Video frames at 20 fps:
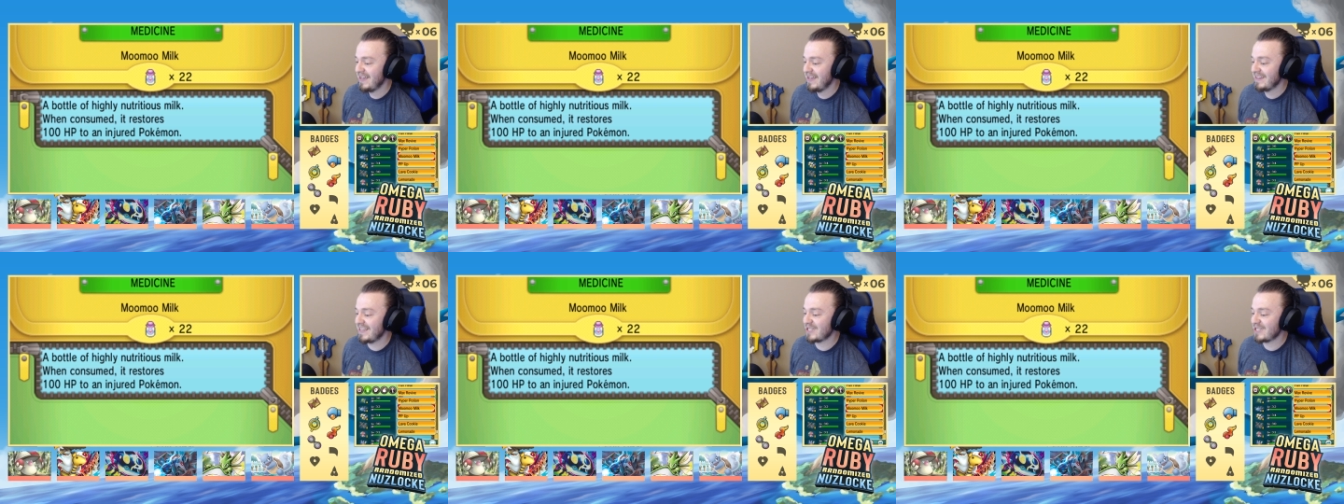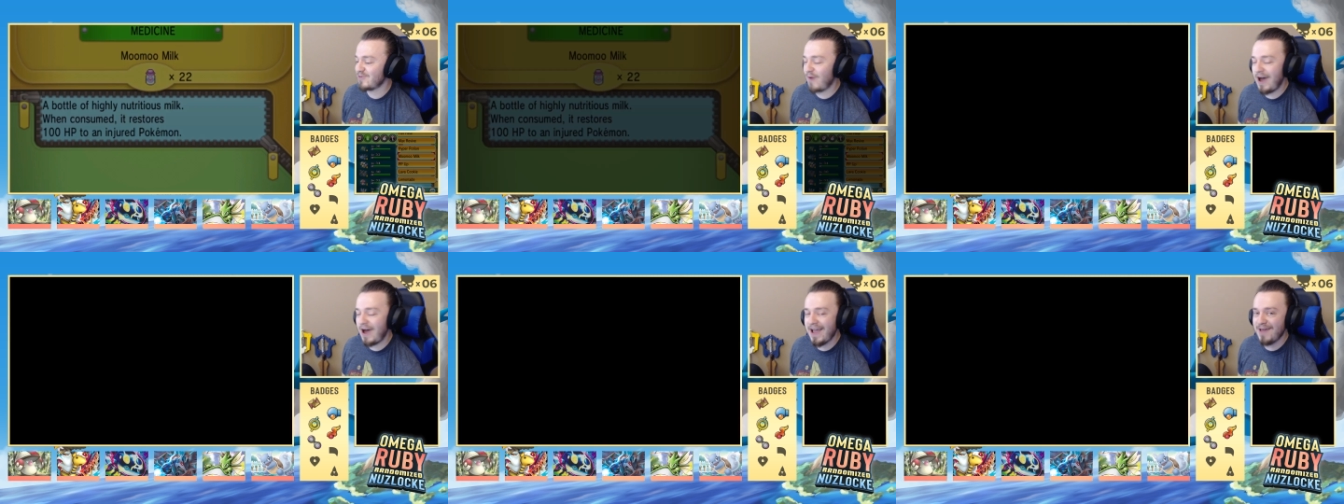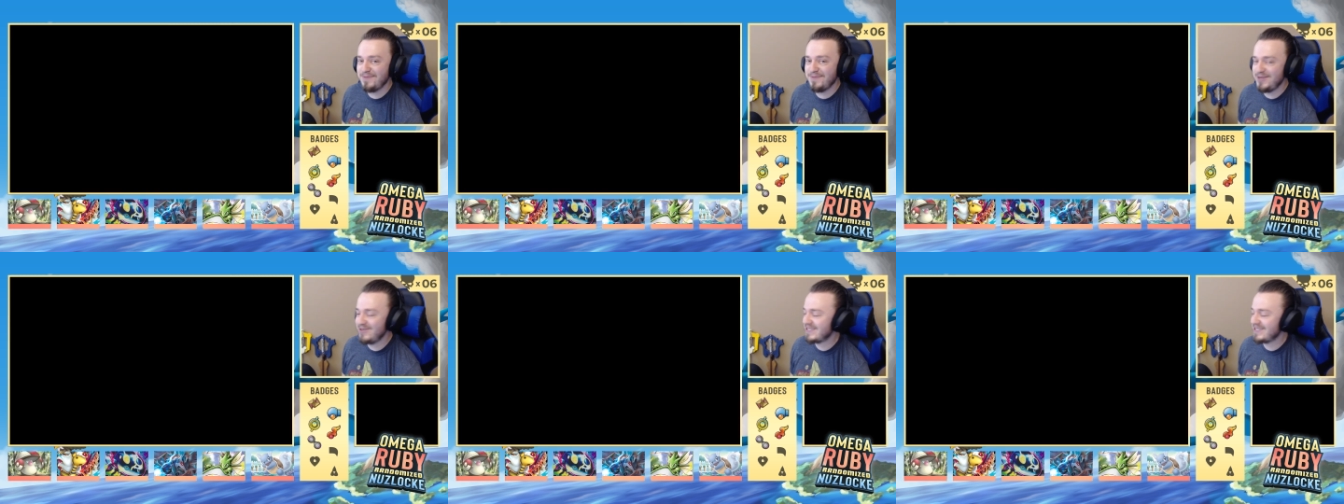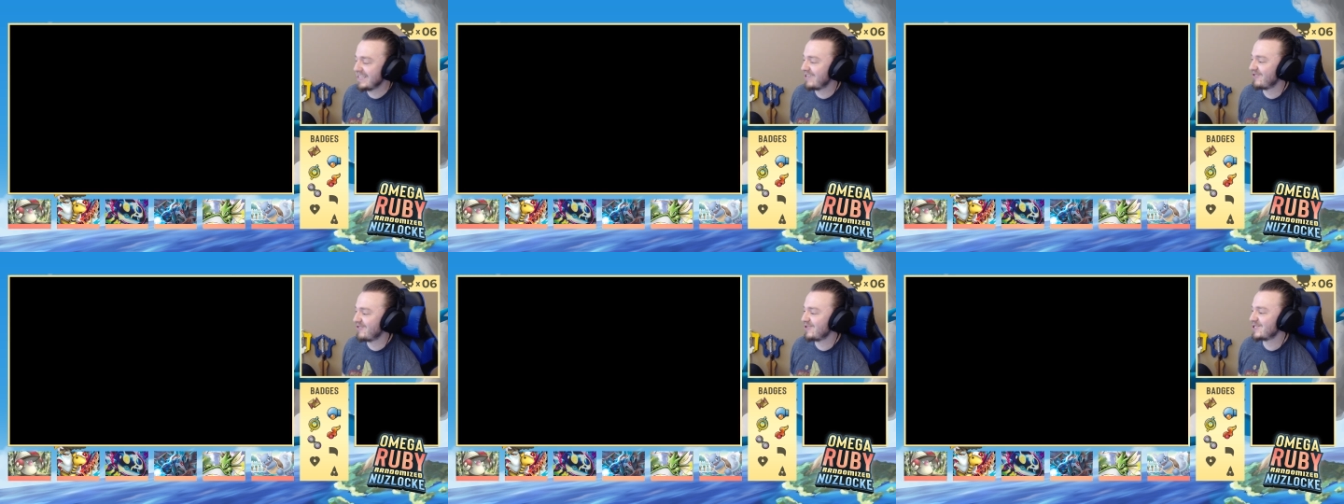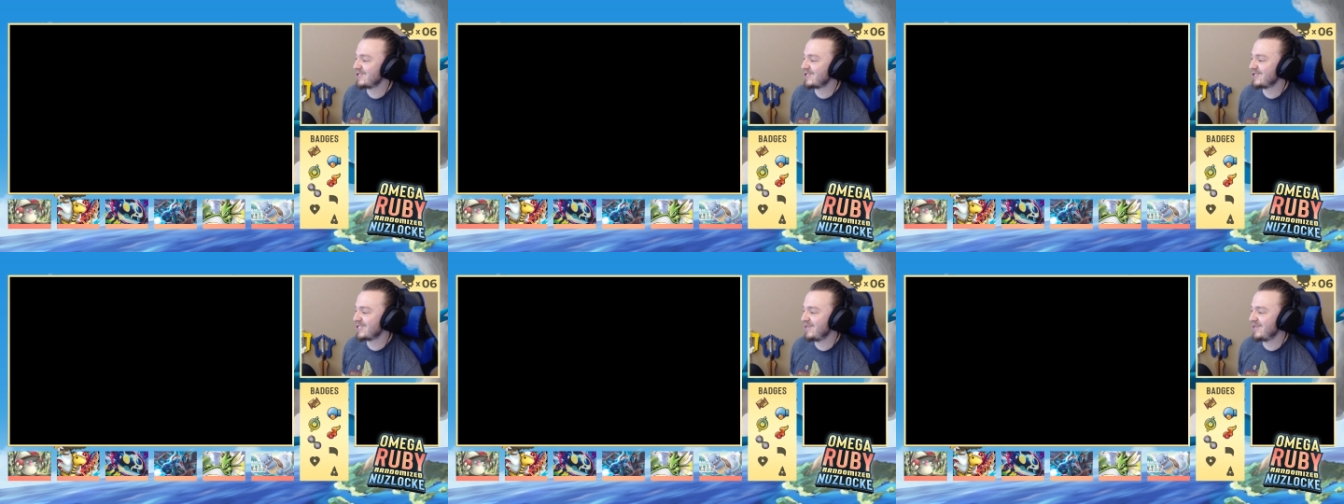That's why I'm using
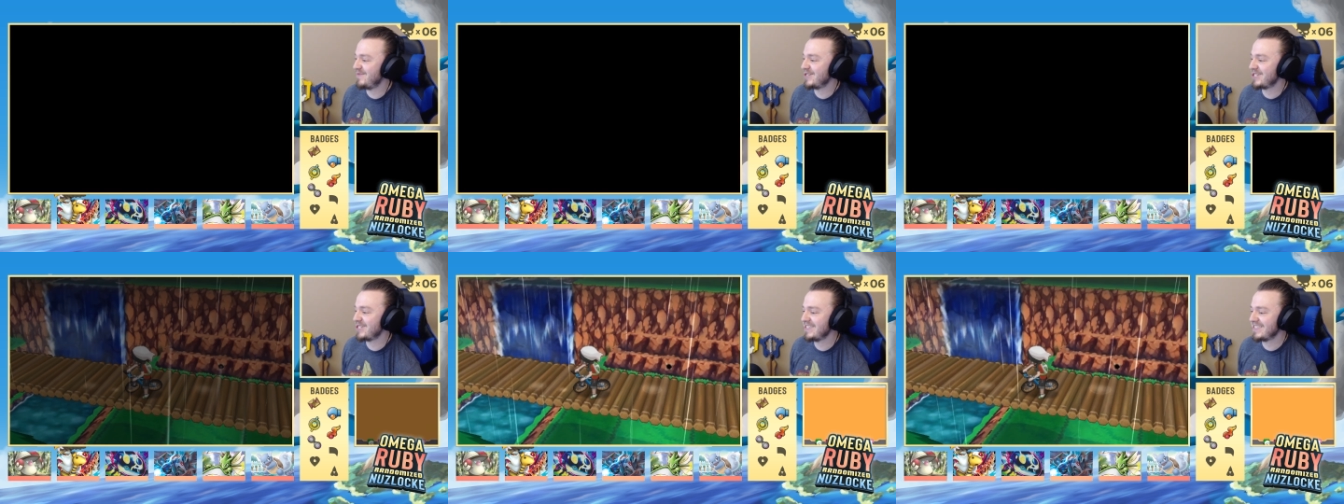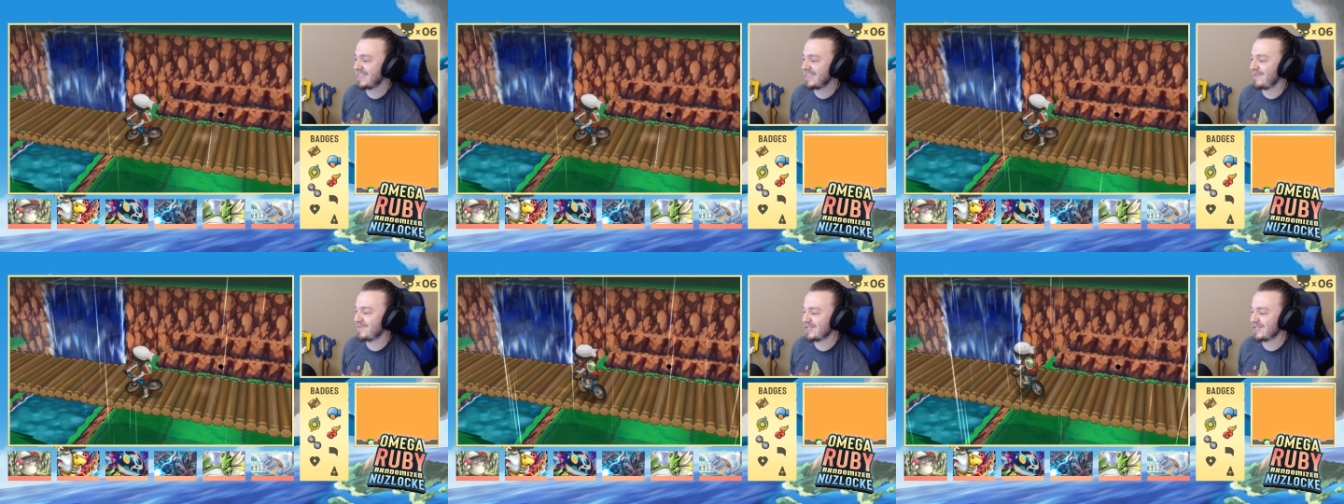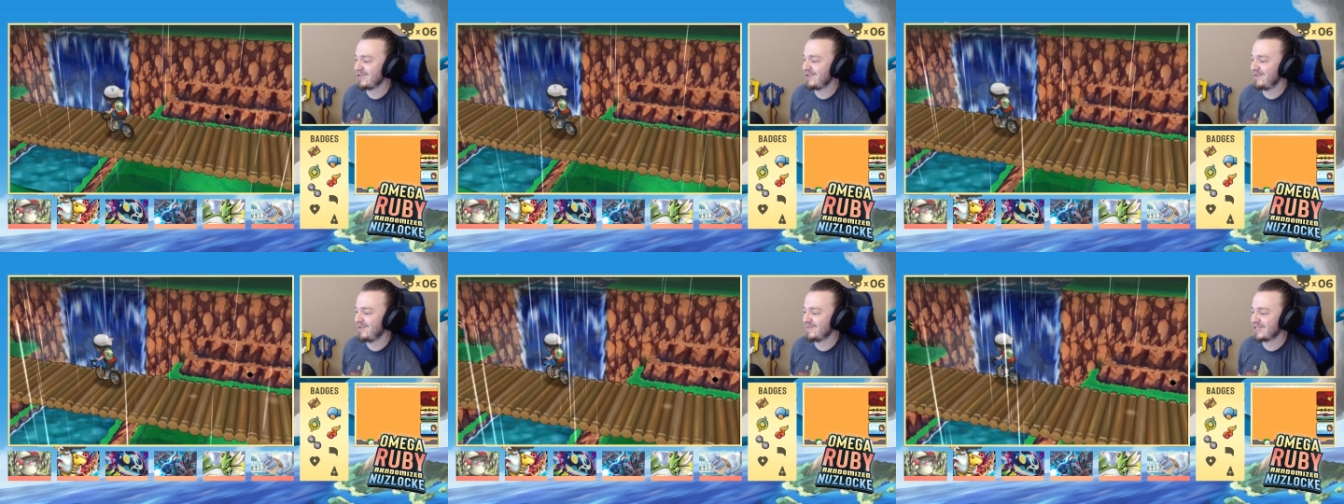Crystal so much in this episode.